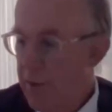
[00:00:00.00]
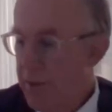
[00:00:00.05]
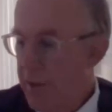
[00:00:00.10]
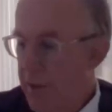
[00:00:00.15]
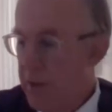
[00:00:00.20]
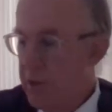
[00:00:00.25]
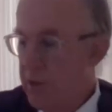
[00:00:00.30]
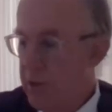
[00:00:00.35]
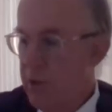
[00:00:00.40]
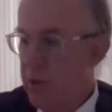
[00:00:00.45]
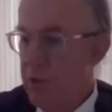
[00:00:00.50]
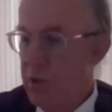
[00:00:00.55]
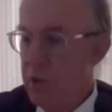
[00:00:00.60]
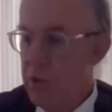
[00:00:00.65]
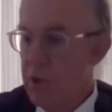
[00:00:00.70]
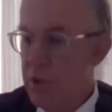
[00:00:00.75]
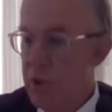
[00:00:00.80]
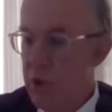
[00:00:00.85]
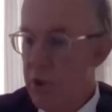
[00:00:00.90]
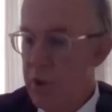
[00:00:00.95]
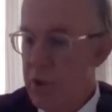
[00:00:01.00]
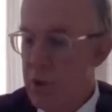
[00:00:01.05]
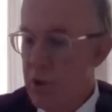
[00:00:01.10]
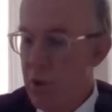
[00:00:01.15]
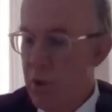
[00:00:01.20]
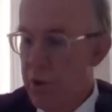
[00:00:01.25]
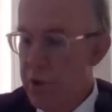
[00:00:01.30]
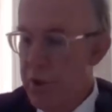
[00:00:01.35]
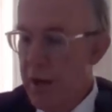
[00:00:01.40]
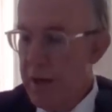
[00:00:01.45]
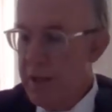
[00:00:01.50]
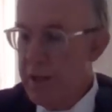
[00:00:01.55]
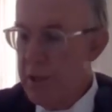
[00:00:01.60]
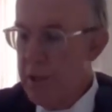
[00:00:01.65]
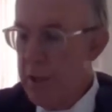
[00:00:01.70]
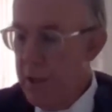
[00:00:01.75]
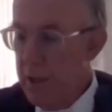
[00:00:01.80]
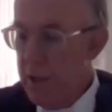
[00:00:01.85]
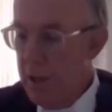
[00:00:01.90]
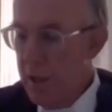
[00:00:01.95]
that she is
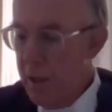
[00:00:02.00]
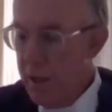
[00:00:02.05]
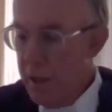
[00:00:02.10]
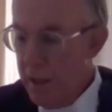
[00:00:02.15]
conducting